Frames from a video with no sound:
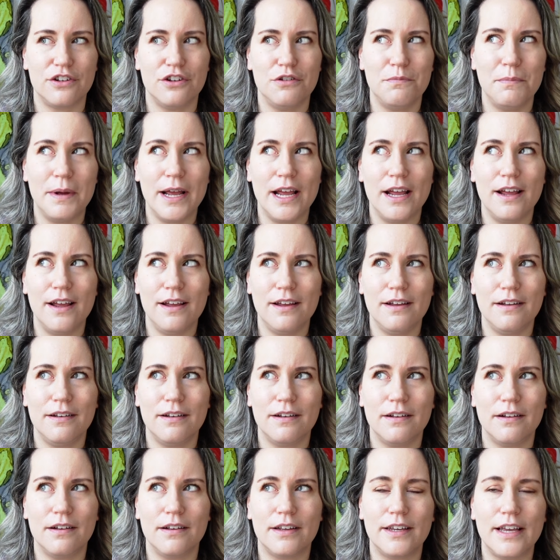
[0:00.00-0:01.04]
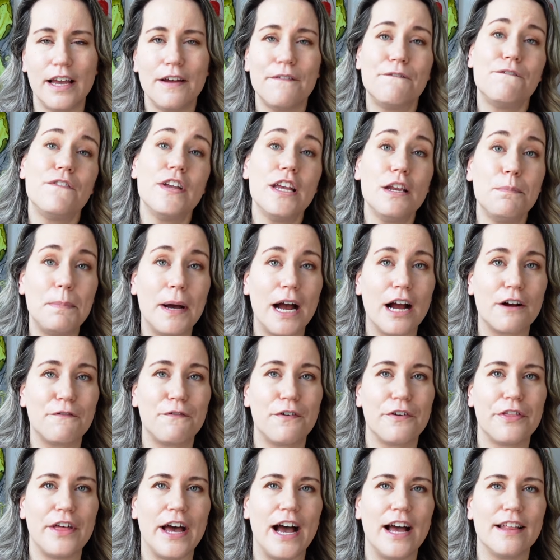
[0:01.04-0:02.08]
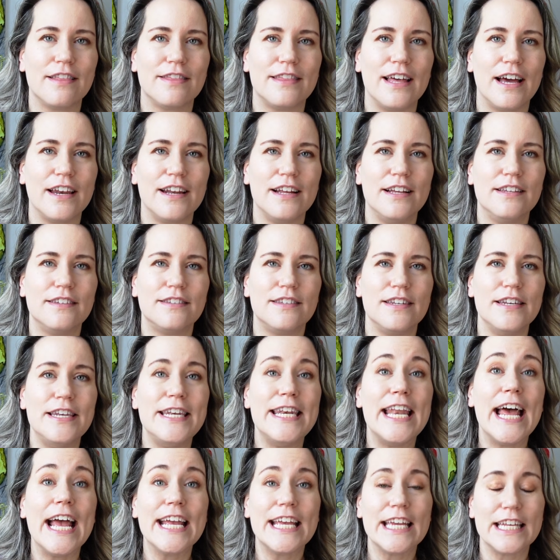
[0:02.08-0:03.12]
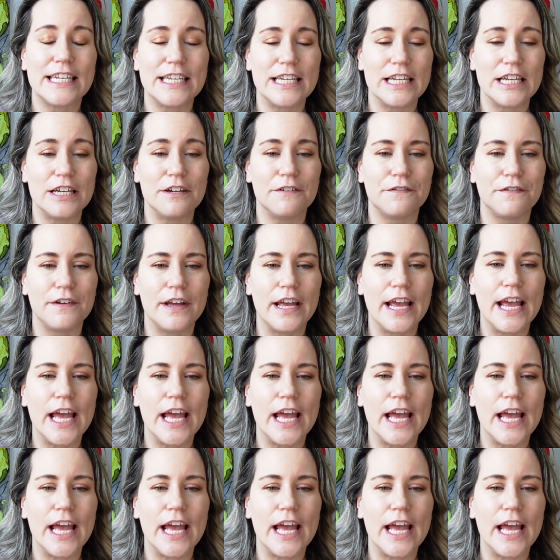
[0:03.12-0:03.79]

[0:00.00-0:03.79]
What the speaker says: You may get feedback for that is negative.